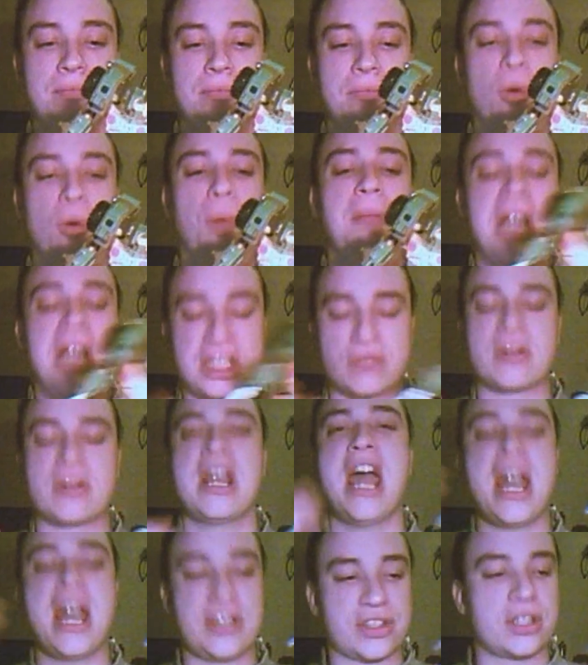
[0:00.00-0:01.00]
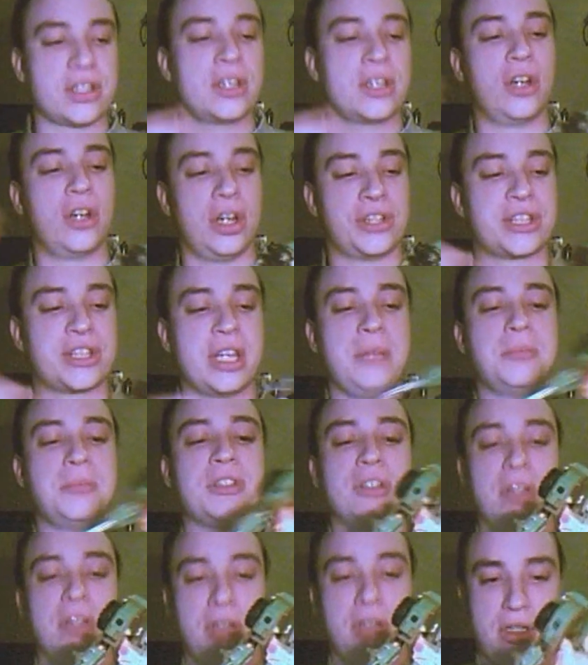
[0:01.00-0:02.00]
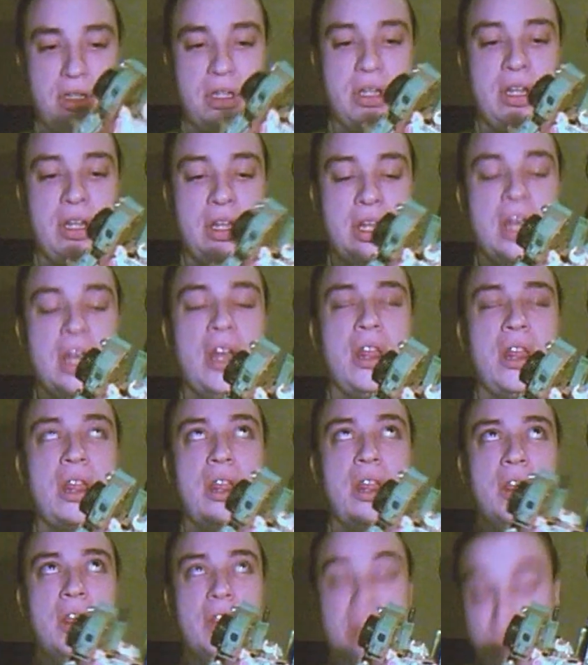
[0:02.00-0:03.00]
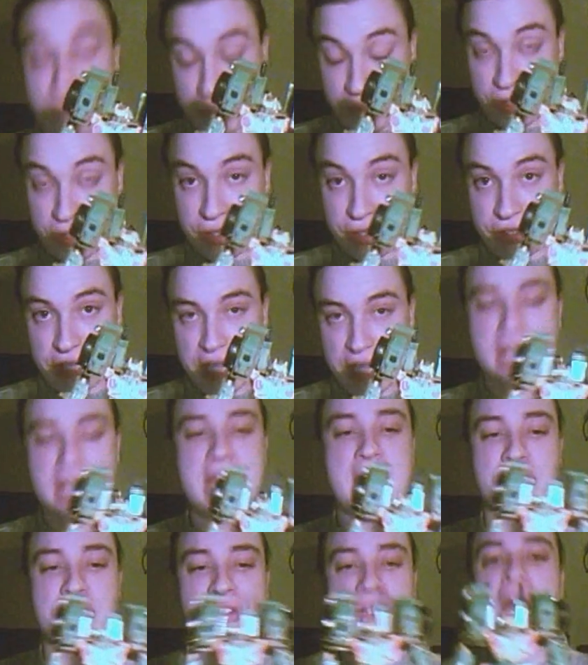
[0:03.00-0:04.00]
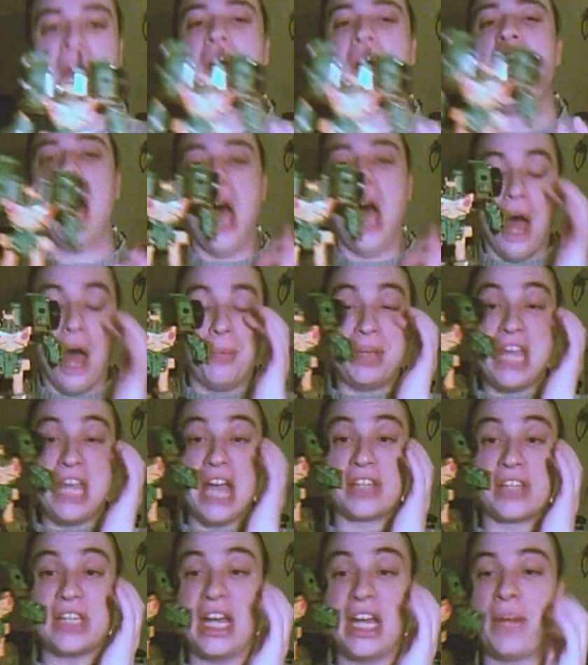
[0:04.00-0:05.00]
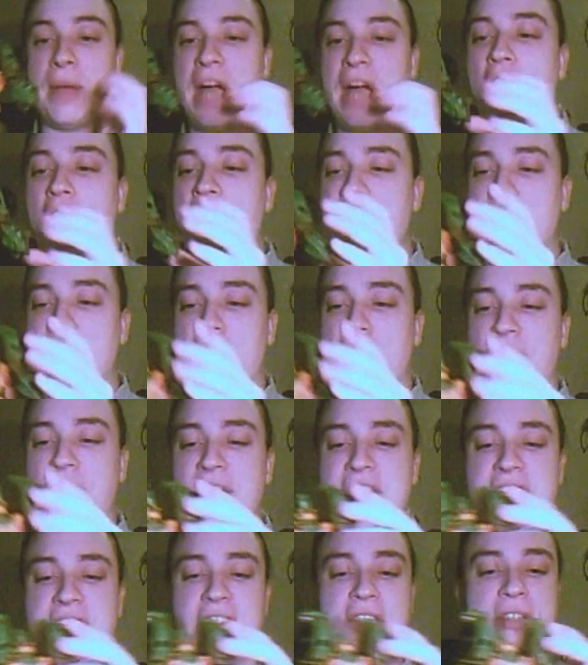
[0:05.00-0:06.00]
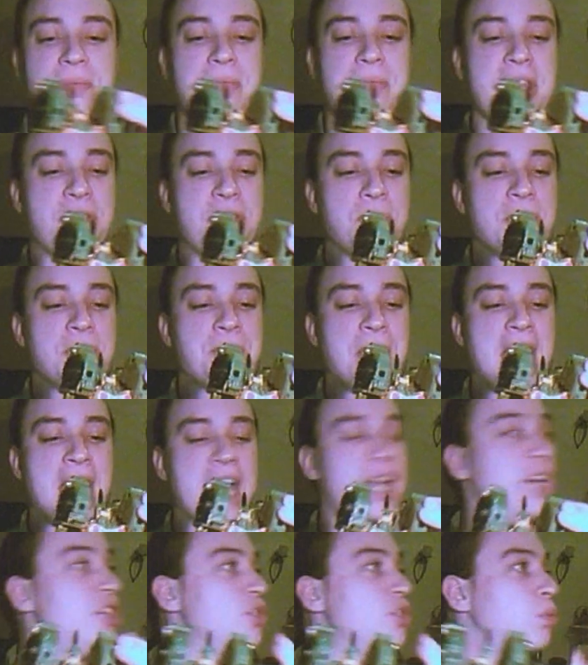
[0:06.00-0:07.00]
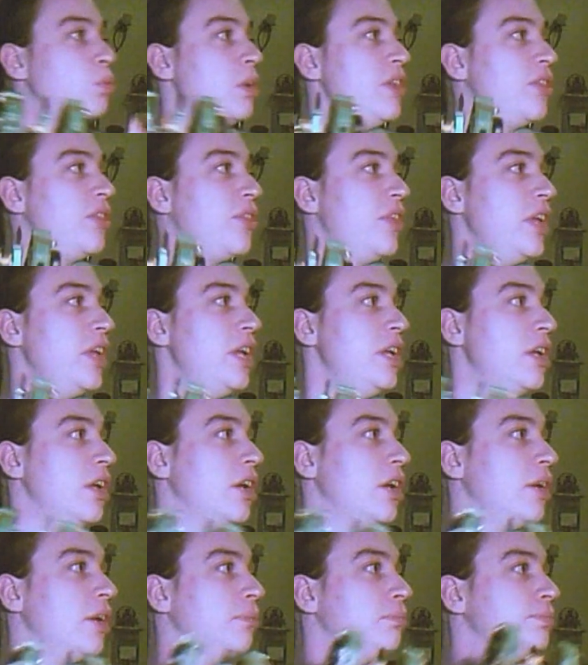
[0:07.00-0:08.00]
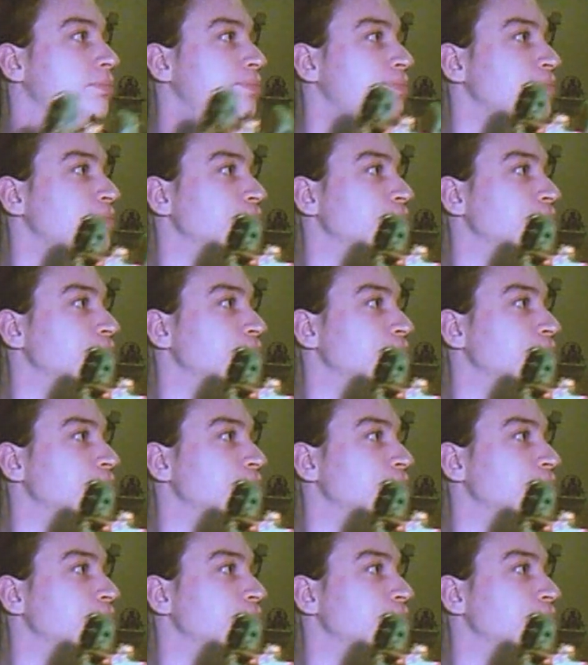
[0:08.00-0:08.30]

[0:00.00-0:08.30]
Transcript: military-esque colour schemes. That's what I was going to say. Yes. But yes, anyway, I got... This was packaged with the